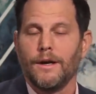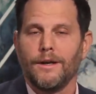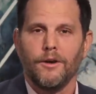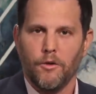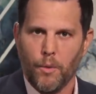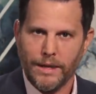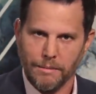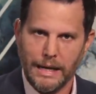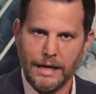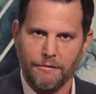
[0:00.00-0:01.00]
you know, the way
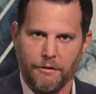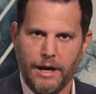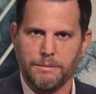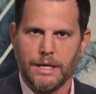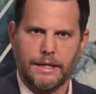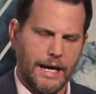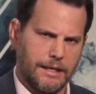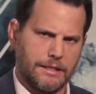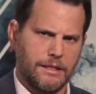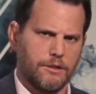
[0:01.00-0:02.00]
the media frames it, that
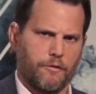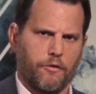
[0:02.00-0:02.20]
it's these